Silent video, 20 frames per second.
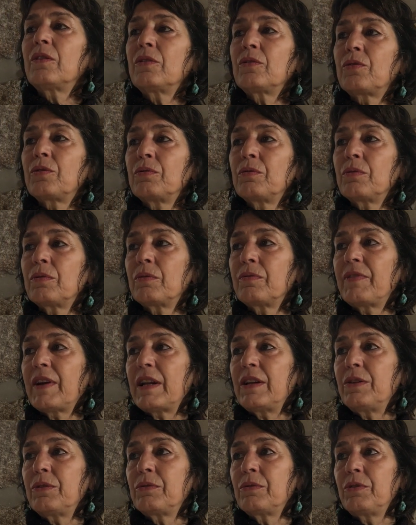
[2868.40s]
to
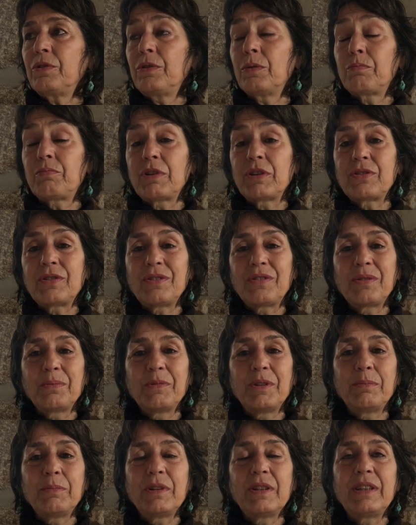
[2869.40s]
value your precious
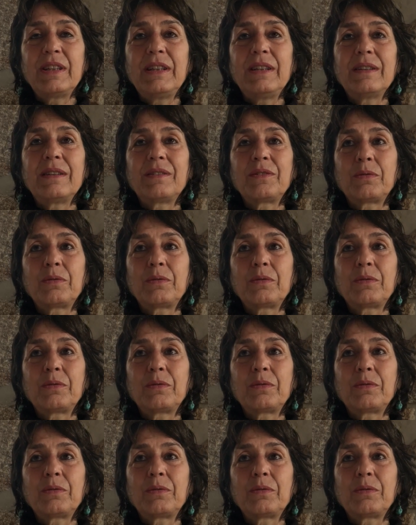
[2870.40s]
human body,